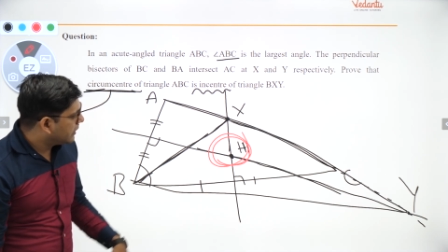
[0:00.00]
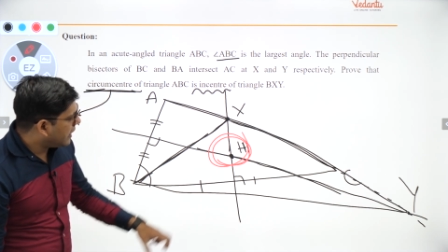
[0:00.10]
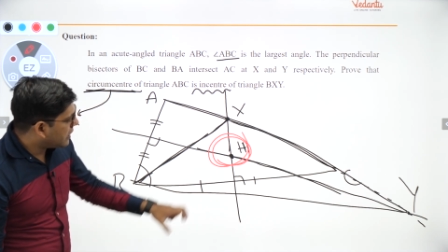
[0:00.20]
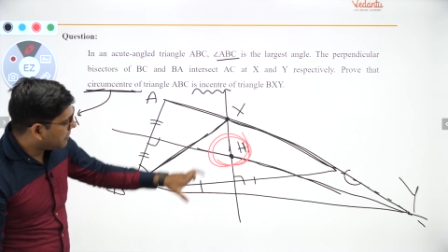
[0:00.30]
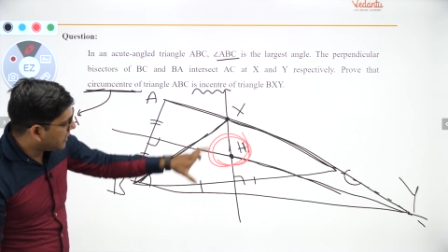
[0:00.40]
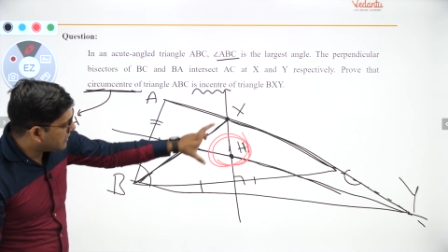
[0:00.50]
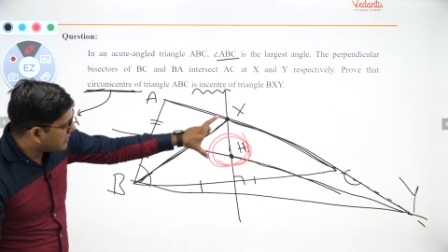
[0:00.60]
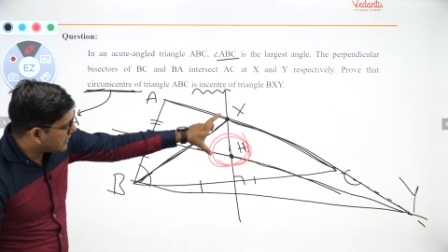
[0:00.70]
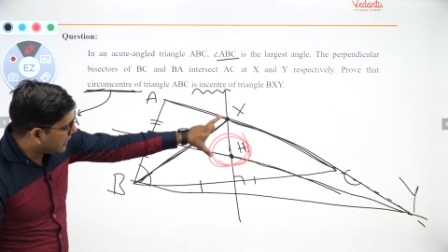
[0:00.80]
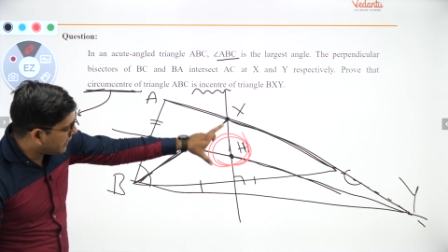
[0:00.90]
that my
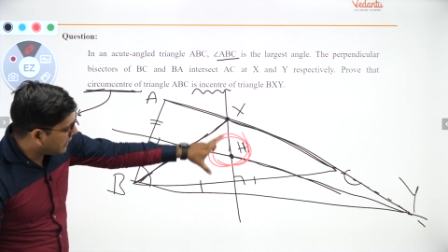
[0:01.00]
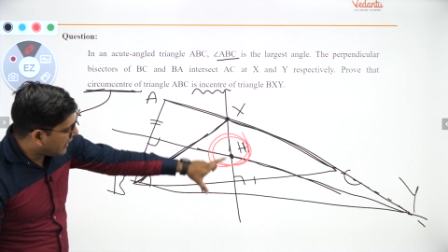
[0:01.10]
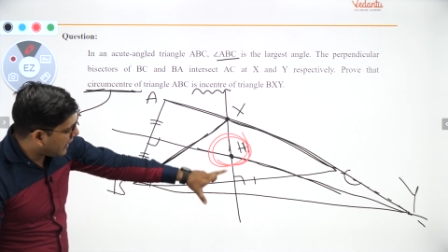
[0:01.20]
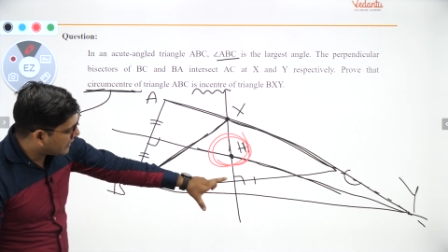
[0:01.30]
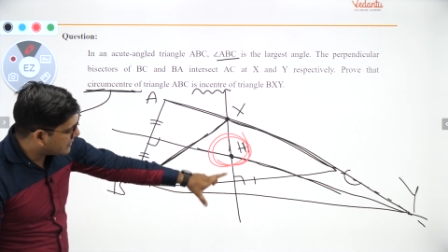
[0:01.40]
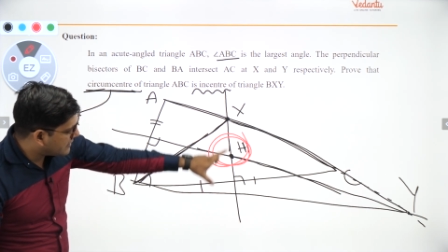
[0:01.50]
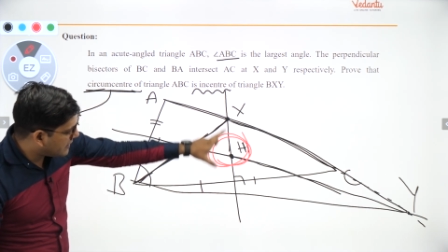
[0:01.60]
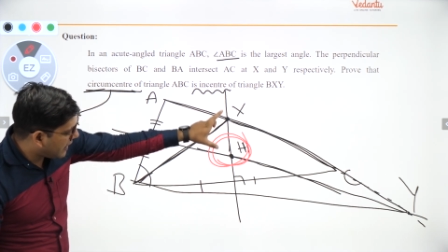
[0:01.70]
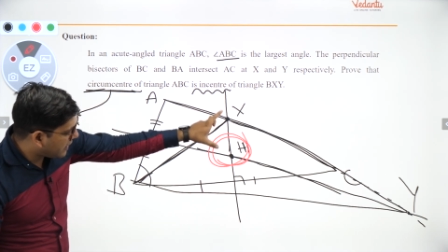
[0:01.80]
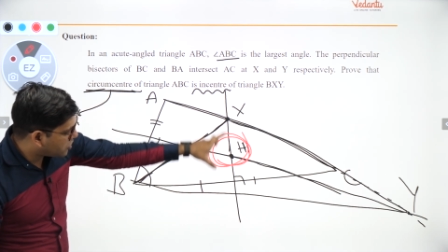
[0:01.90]
this line
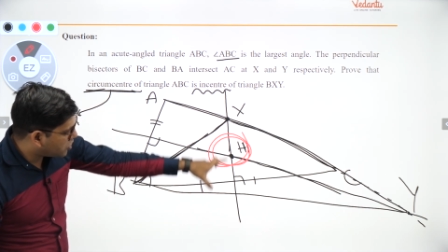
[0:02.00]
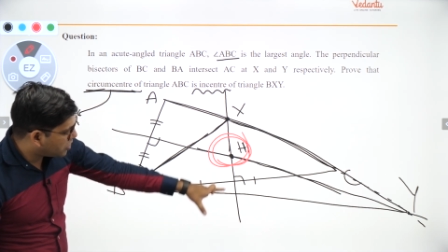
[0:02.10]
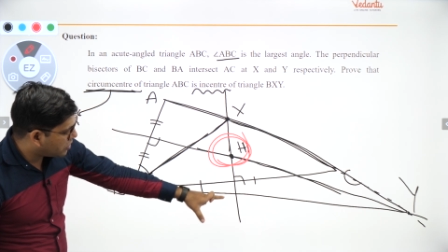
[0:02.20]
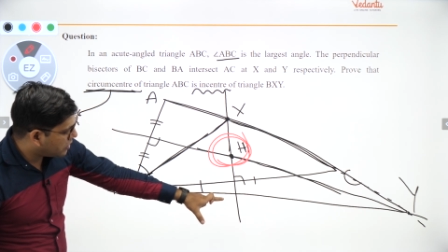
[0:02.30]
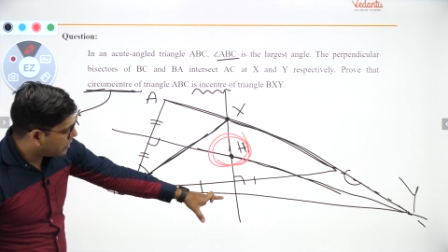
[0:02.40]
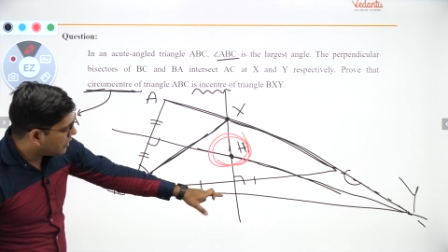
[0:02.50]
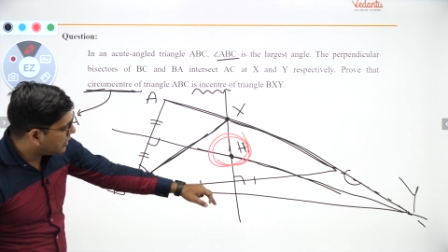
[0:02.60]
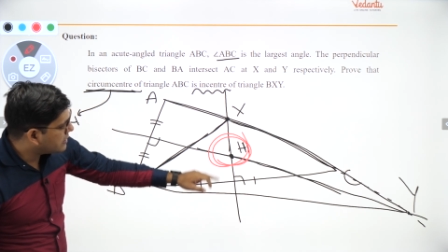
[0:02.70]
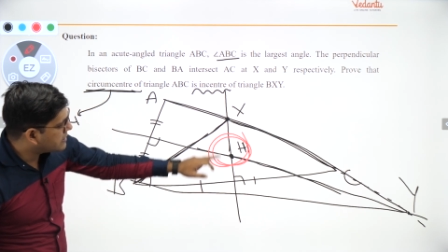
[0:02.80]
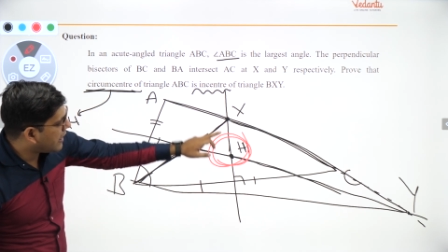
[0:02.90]
XH
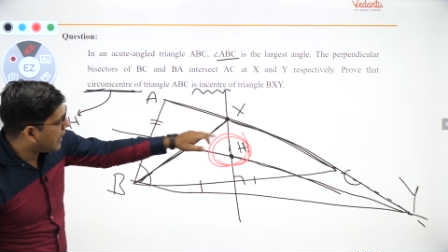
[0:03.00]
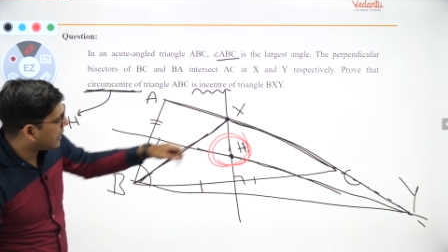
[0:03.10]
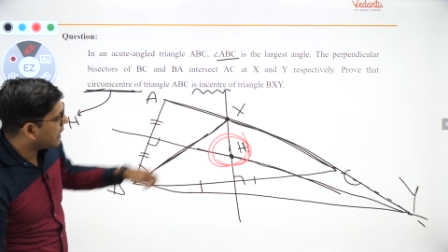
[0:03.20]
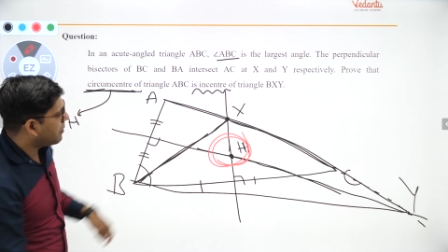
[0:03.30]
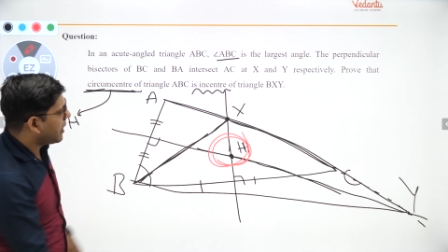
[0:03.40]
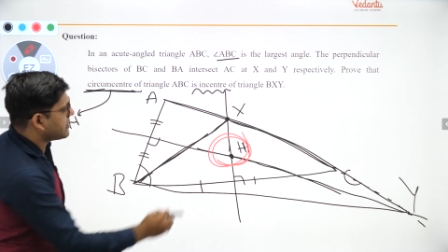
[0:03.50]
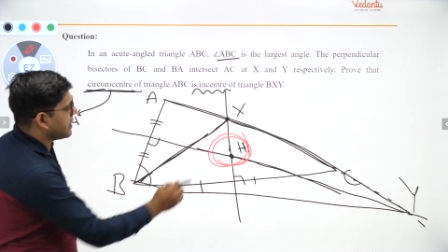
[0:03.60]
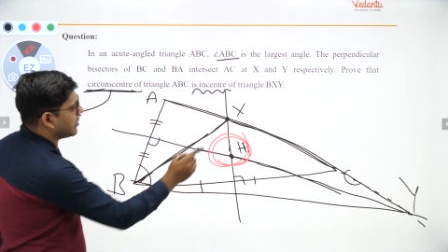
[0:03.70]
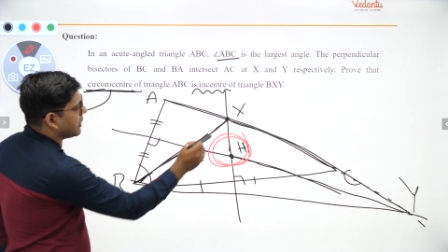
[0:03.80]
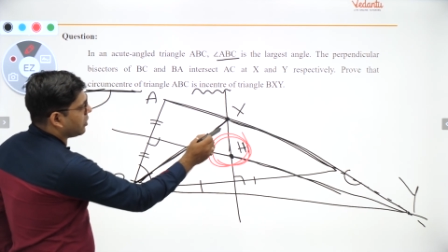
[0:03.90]
is the angle
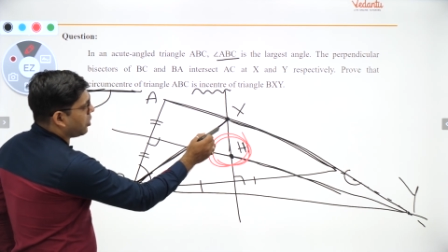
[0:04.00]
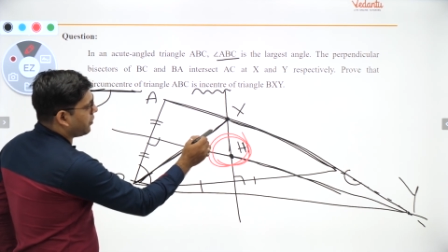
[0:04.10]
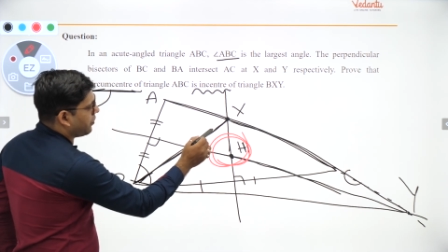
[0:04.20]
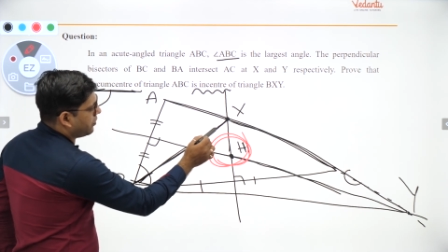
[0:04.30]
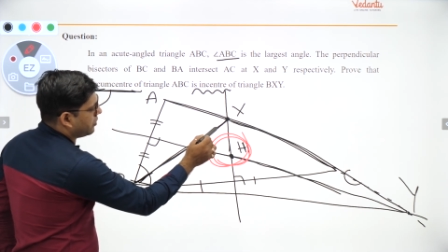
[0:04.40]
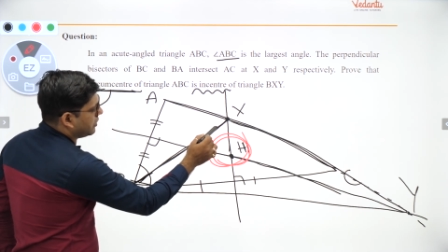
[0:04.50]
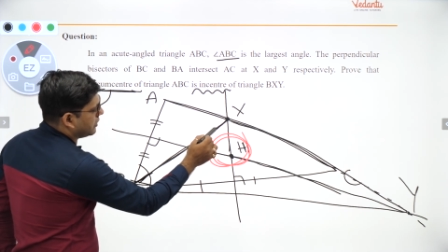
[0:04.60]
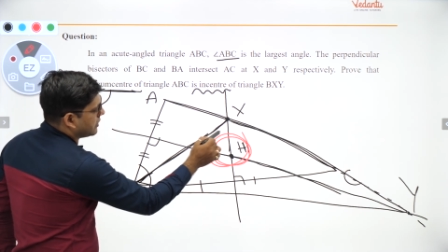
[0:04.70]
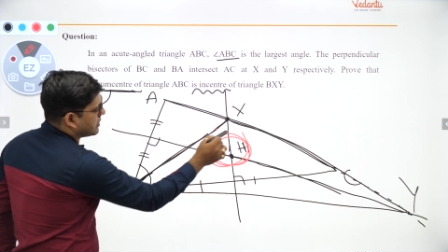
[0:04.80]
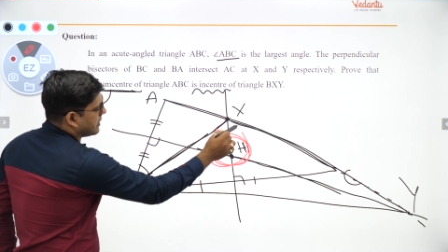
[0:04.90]
bisector of
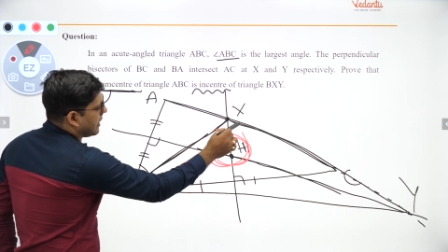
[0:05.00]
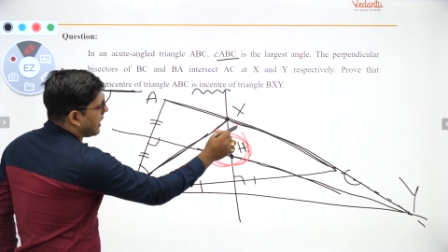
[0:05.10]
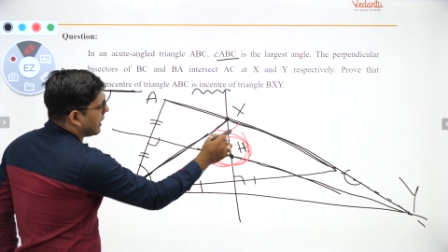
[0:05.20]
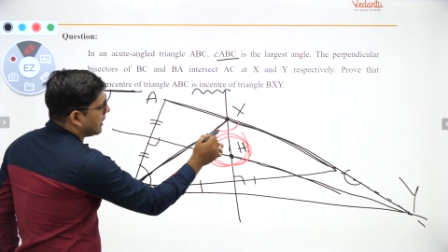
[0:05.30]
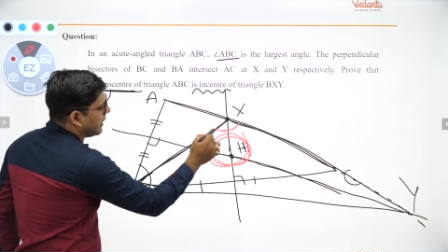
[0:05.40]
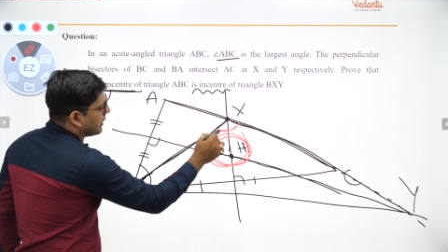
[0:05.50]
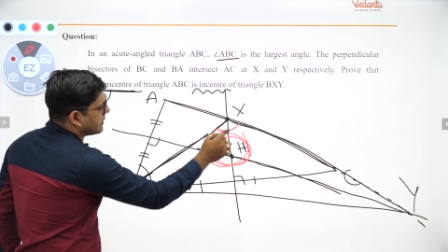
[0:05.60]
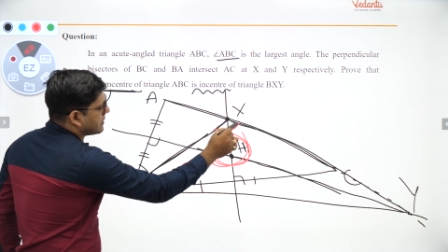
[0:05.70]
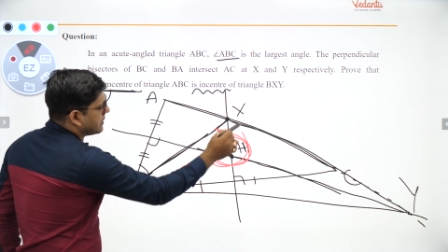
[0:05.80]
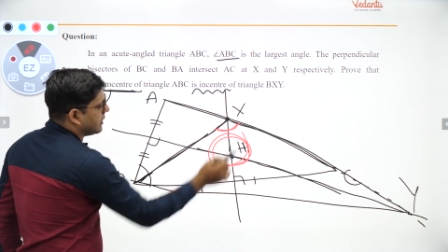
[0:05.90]
this angle
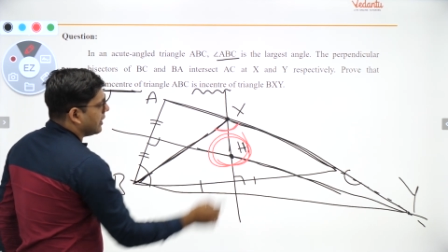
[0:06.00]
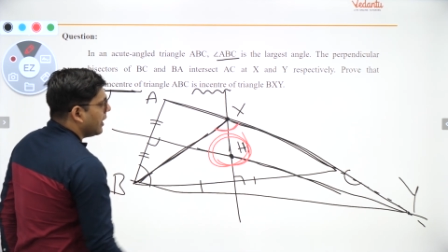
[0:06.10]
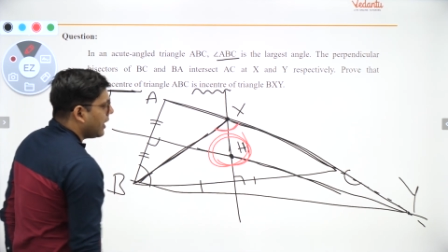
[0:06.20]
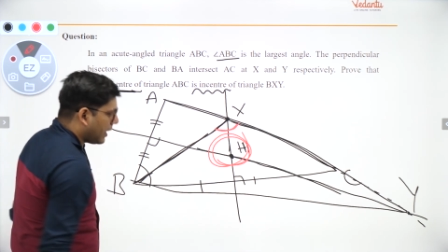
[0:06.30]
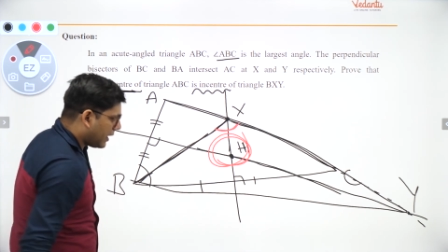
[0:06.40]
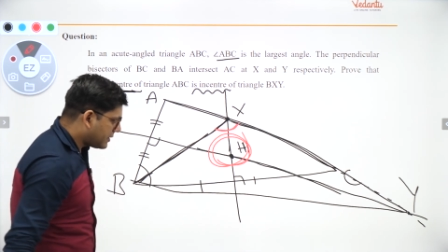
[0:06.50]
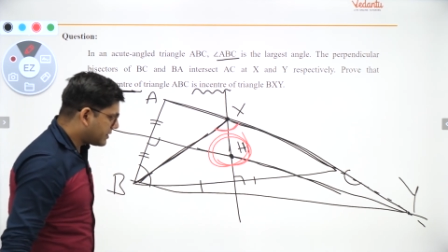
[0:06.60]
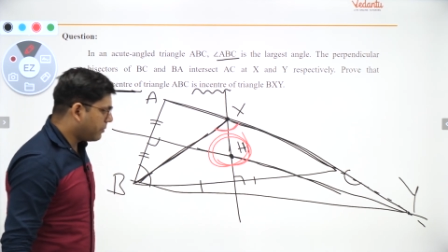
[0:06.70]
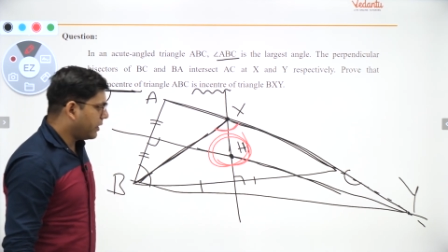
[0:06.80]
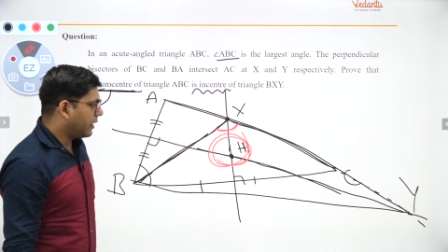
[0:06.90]
x and
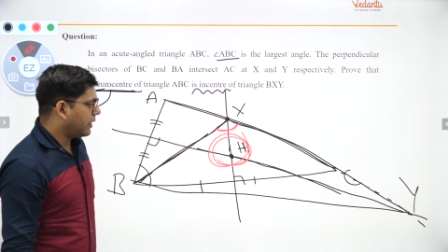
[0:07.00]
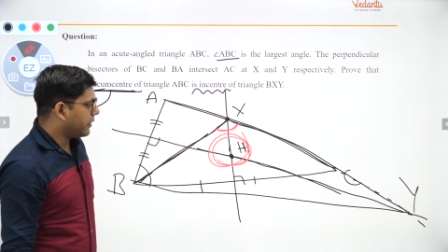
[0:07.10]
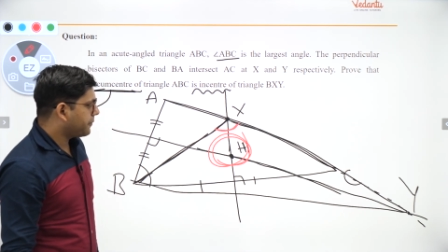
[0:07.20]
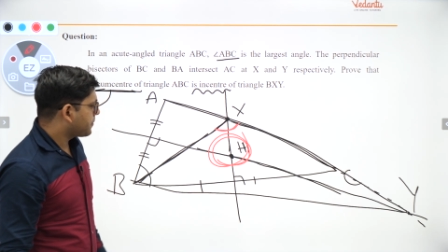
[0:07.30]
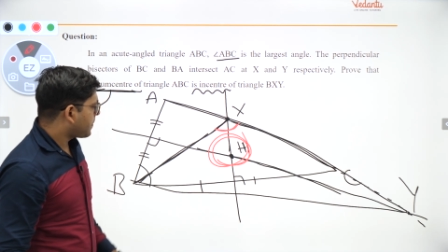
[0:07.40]
similarly